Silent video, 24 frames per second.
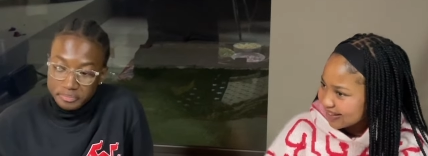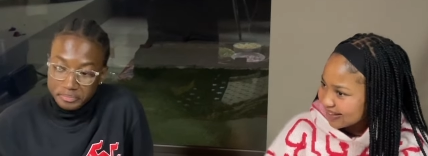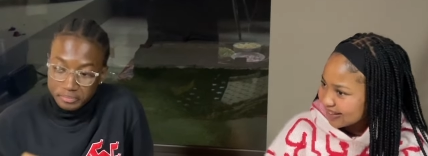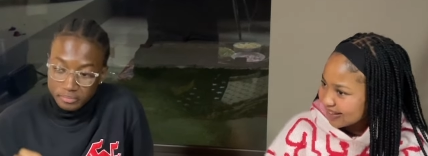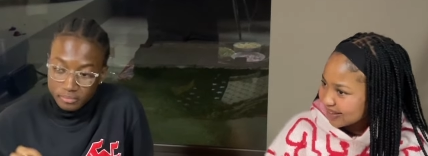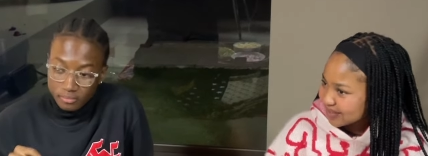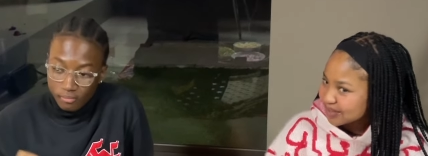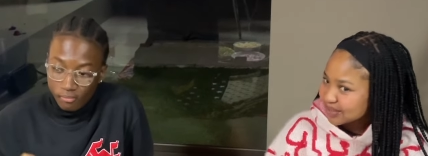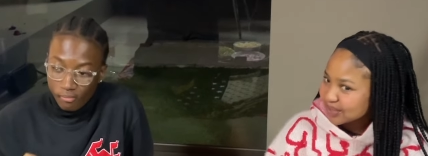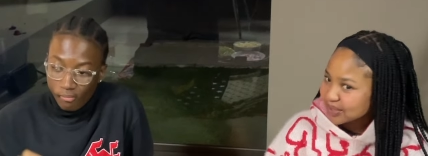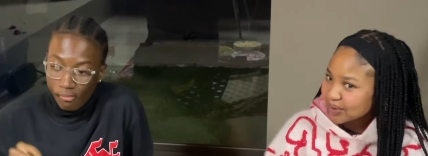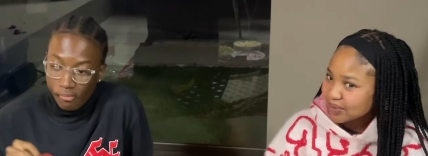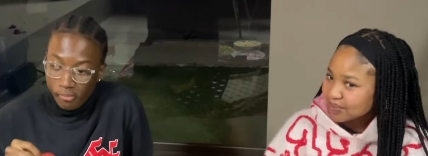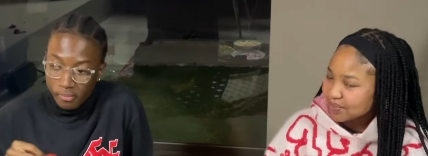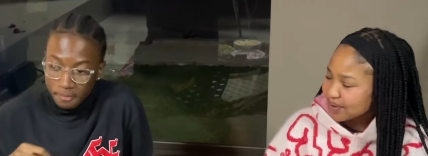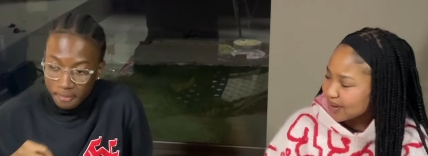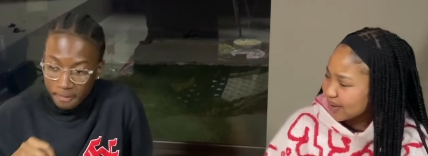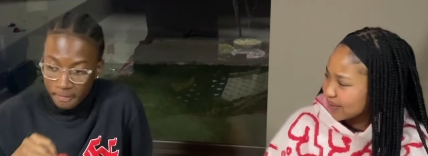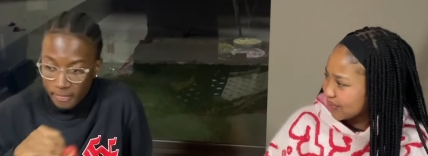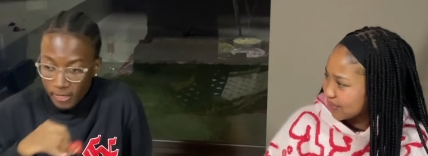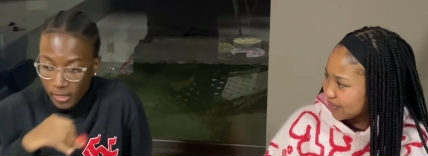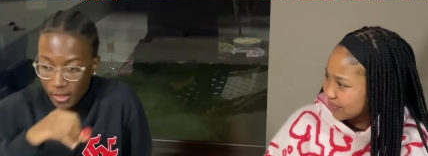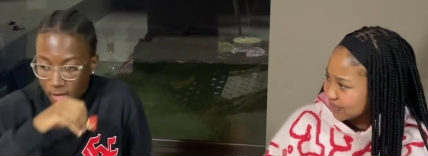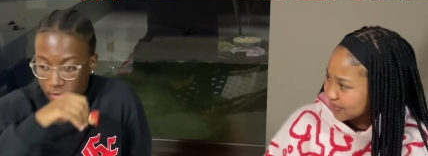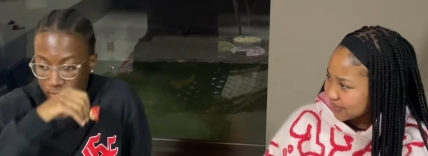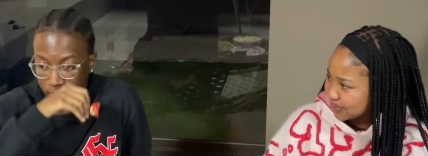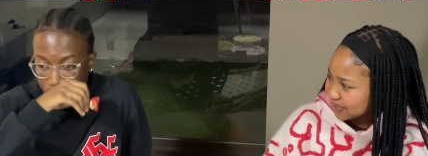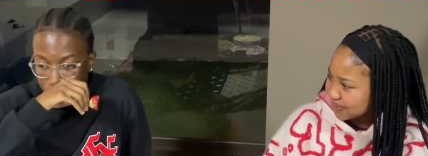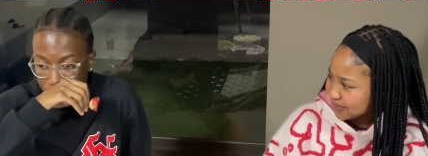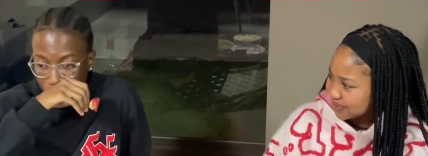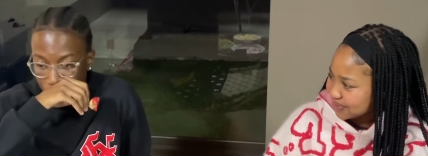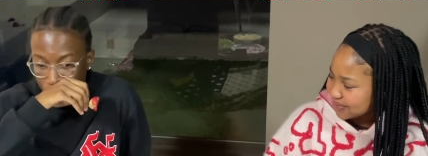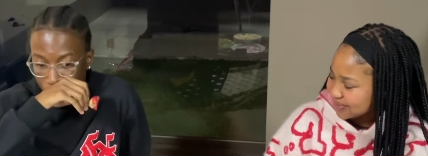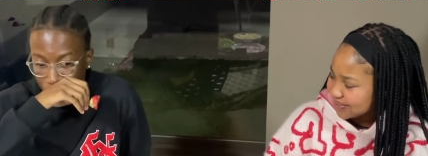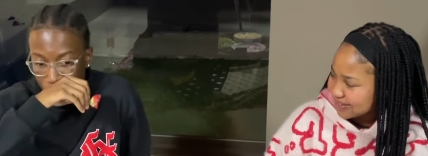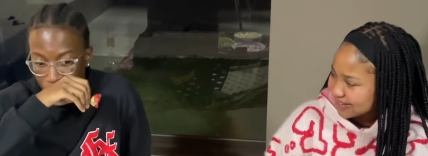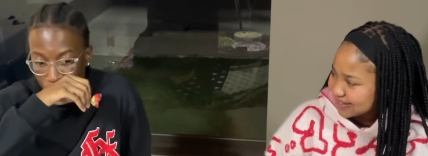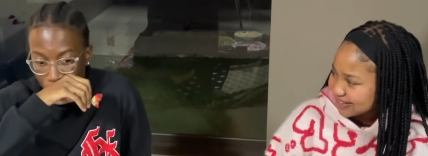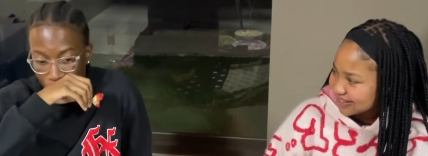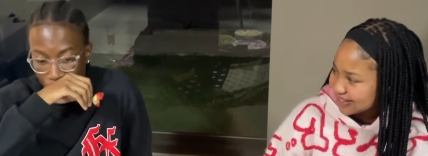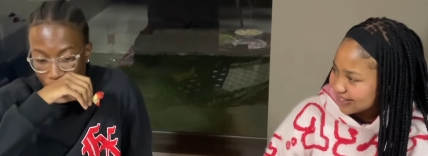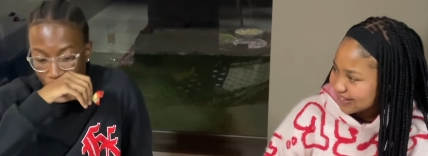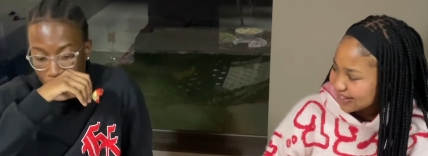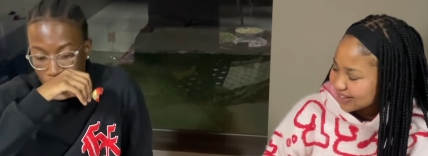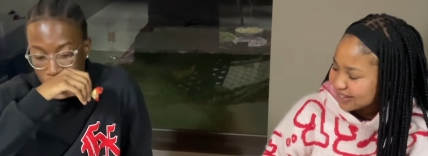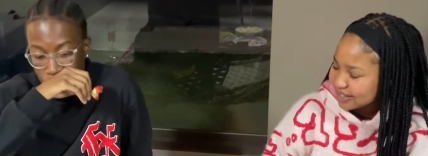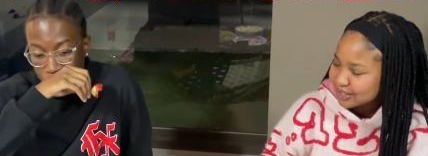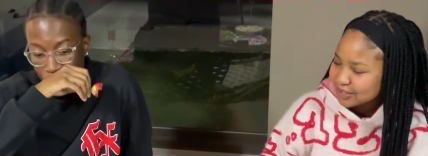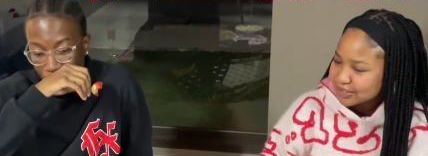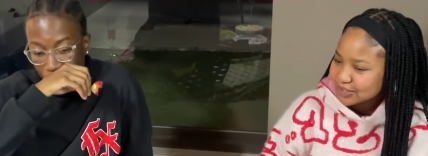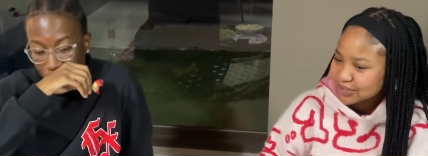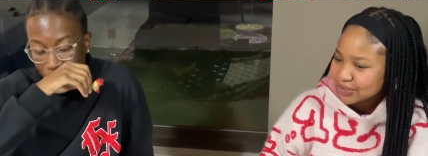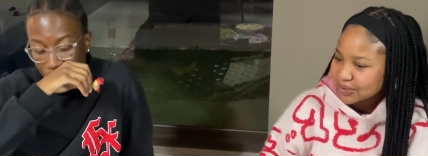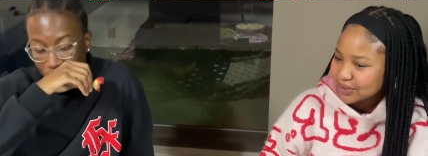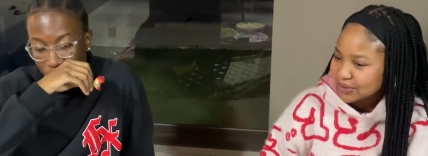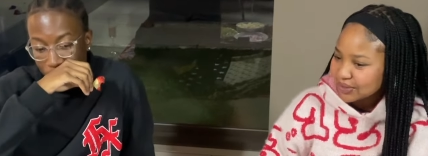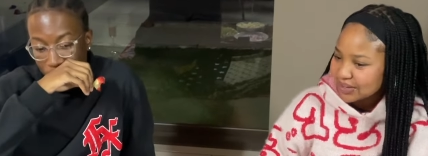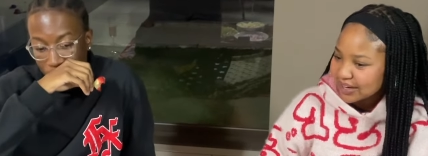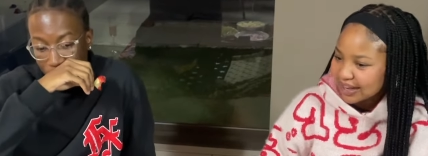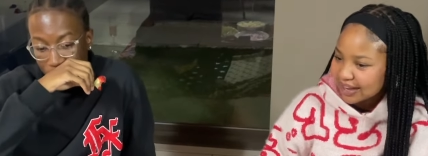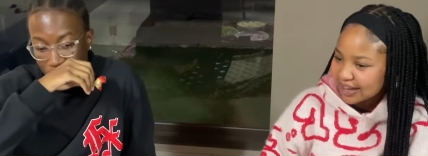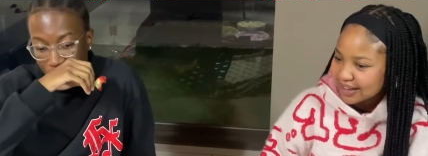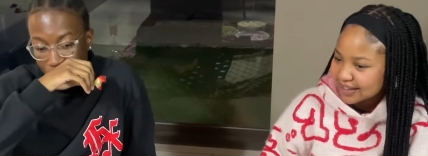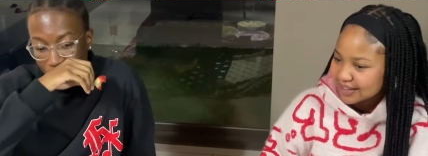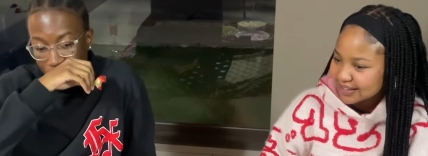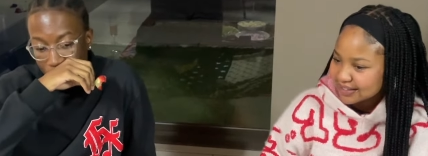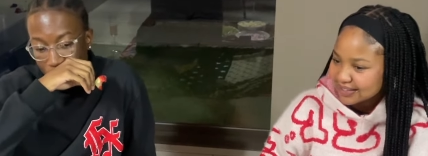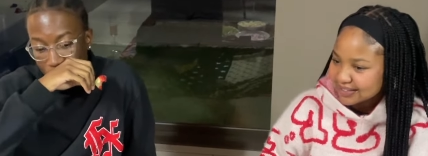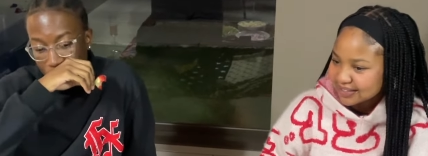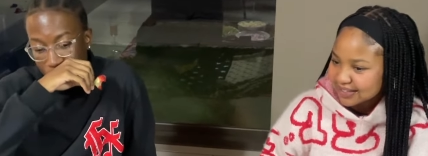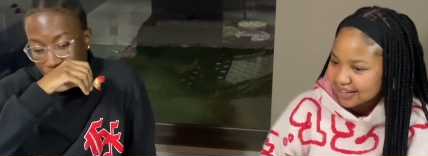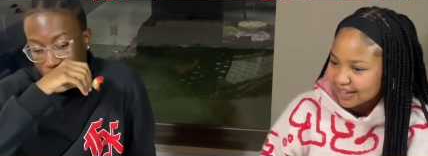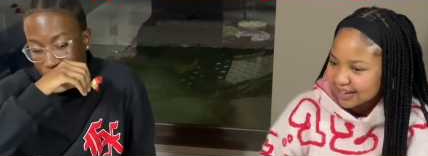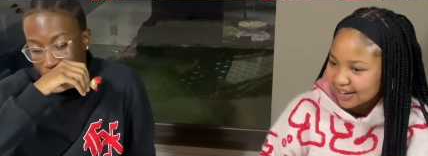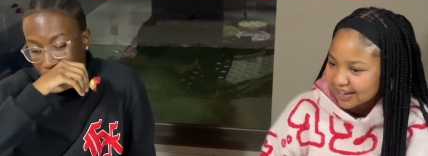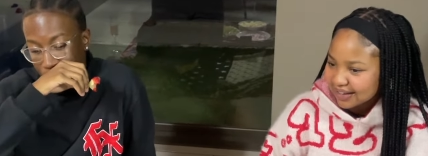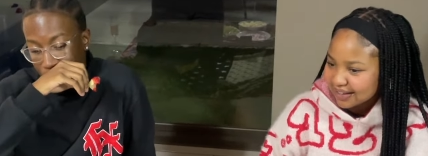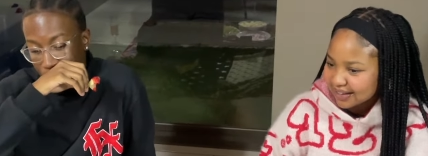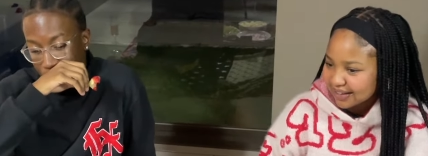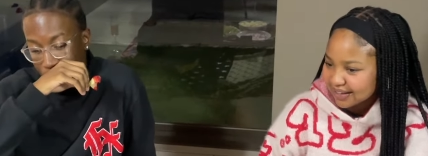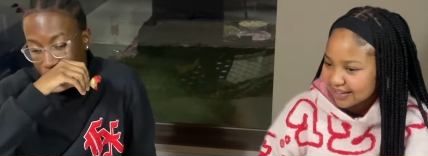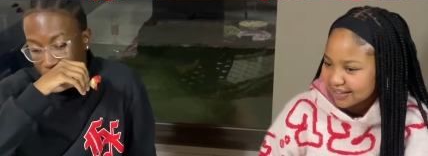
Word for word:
Speaker 1: I'm so proud of you. It is so nice. I like